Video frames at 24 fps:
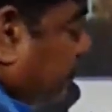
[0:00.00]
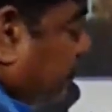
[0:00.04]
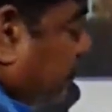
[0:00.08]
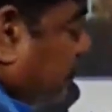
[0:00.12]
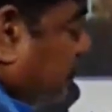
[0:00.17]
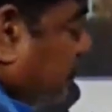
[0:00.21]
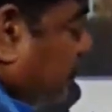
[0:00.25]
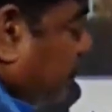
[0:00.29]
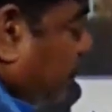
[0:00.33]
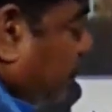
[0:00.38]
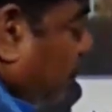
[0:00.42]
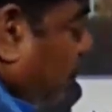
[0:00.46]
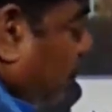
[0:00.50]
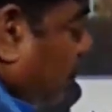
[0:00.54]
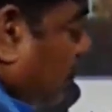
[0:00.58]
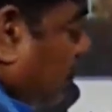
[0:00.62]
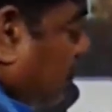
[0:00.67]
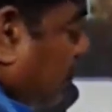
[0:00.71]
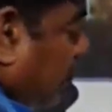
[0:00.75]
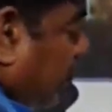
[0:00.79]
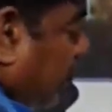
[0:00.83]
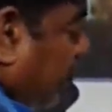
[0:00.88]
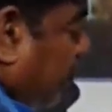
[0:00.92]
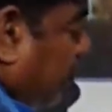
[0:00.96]

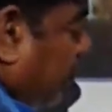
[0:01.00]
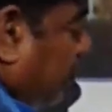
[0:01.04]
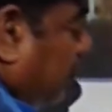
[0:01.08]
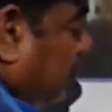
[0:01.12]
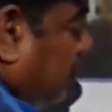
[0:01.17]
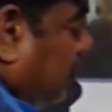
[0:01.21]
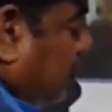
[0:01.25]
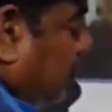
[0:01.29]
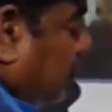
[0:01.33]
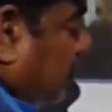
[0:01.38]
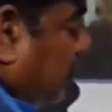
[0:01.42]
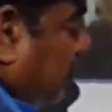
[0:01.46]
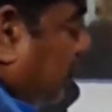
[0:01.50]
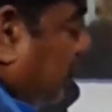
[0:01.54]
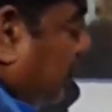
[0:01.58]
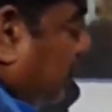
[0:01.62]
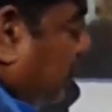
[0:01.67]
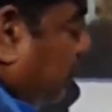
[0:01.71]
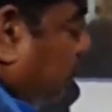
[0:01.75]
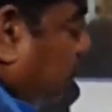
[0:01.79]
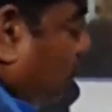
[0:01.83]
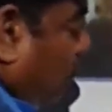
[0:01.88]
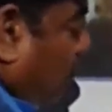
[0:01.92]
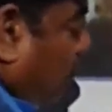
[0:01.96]
it
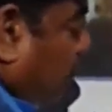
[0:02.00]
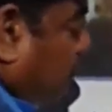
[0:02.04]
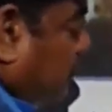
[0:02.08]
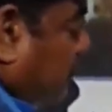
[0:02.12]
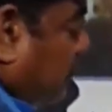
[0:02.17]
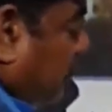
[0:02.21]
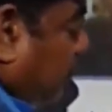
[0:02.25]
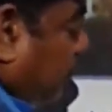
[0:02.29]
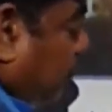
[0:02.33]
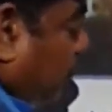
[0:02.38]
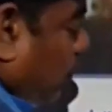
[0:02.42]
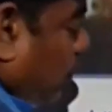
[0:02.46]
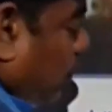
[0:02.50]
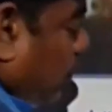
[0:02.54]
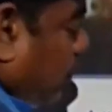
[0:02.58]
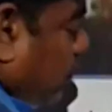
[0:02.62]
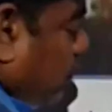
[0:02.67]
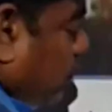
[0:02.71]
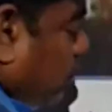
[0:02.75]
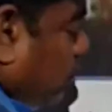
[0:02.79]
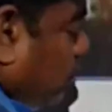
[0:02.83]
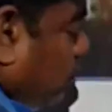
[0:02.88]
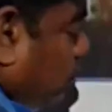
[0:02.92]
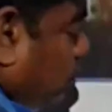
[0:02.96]
forms a pollen
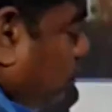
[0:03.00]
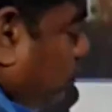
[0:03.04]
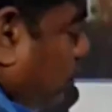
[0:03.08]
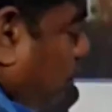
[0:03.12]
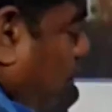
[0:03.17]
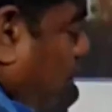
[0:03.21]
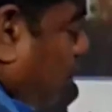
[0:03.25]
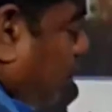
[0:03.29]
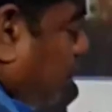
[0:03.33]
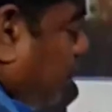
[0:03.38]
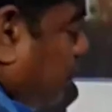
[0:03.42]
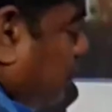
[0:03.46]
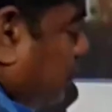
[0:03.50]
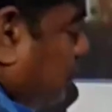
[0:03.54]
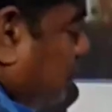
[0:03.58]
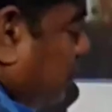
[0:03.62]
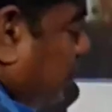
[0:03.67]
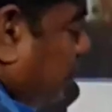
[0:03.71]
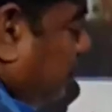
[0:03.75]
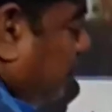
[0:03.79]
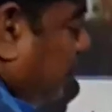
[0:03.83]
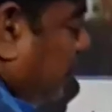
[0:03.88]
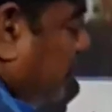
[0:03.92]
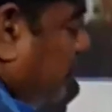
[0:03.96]
tube or it
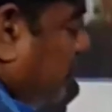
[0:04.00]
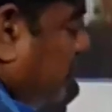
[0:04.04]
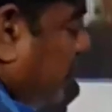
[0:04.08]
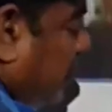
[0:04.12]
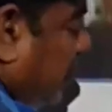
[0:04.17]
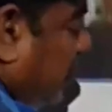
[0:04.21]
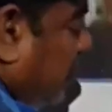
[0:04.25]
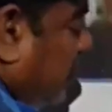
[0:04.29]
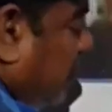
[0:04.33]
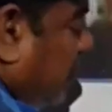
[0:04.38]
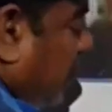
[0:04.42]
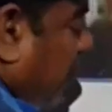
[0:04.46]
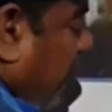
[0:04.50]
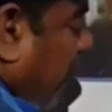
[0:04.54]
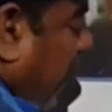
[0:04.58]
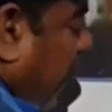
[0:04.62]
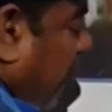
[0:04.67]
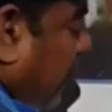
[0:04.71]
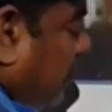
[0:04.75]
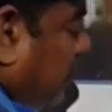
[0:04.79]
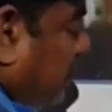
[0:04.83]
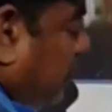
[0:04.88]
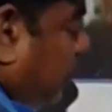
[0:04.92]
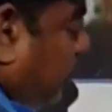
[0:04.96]
germinate here,
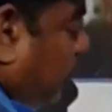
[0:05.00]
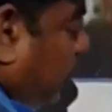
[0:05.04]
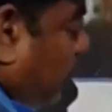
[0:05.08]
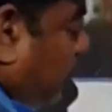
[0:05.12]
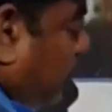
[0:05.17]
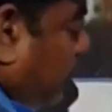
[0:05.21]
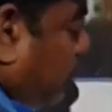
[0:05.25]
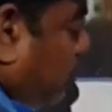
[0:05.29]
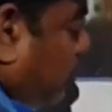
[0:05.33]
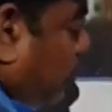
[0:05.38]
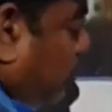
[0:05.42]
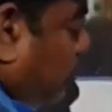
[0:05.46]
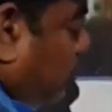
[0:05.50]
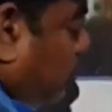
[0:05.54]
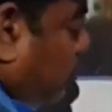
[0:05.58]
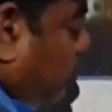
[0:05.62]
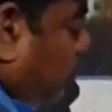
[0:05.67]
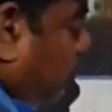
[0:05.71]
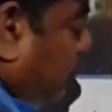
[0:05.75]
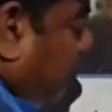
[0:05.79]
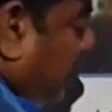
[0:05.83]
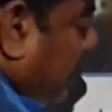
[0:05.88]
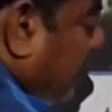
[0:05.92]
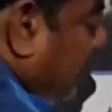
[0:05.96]
and in the pollen tube two
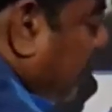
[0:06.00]
male